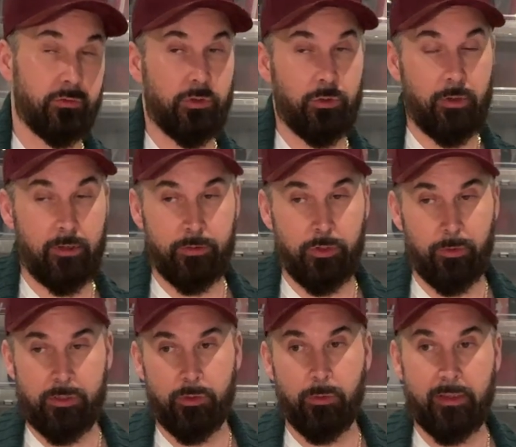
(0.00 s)
You
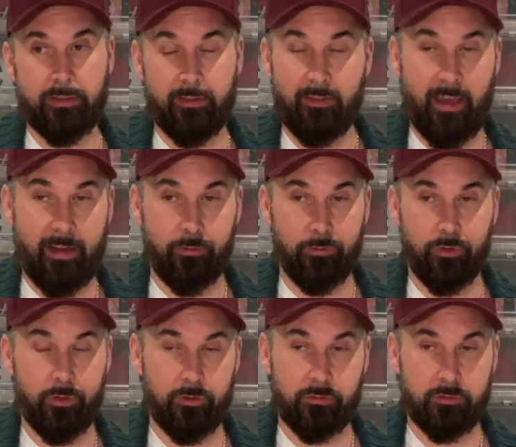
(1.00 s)
in US have had them
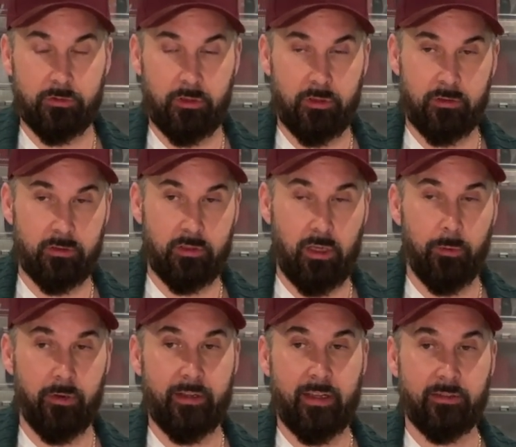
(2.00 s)
for a
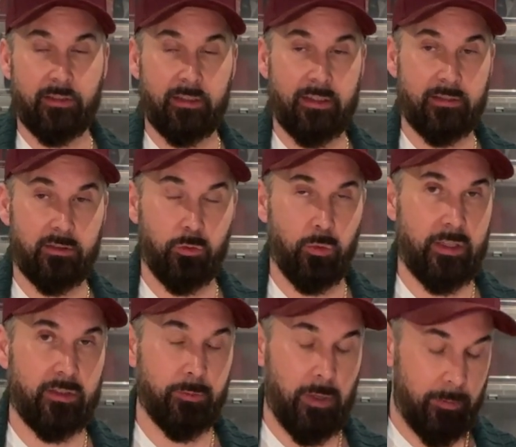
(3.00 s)
couple of days at least, or
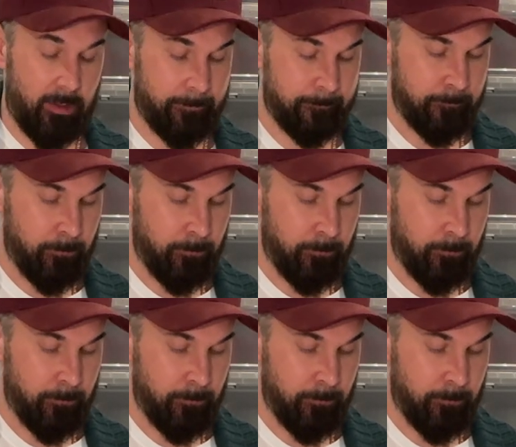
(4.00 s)
weeks maybe.